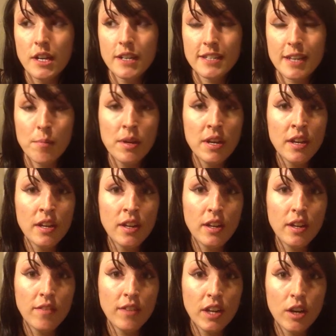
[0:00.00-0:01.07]
Send me
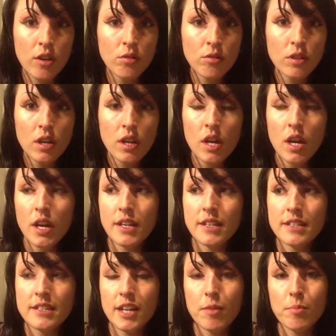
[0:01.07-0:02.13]
a video,
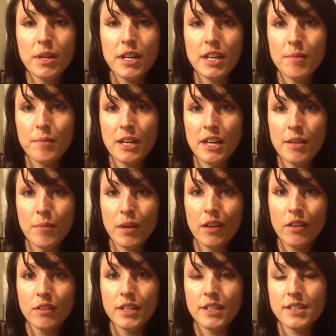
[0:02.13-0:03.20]
send me an
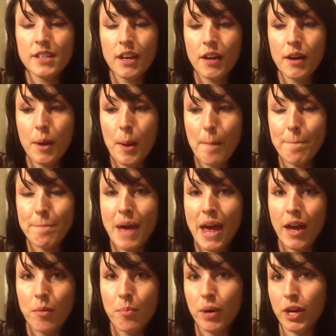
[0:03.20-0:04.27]
email. It's
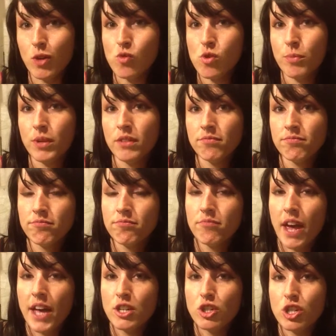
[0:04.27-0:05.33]

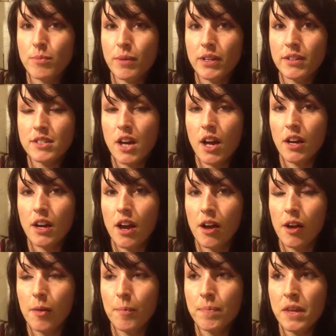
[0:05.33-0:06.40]

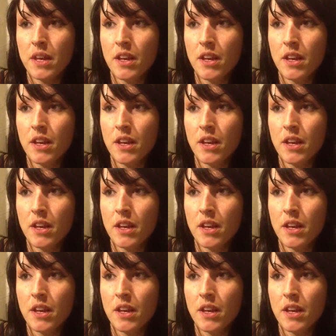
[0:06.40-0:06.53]
madbikewoman@gmail.com.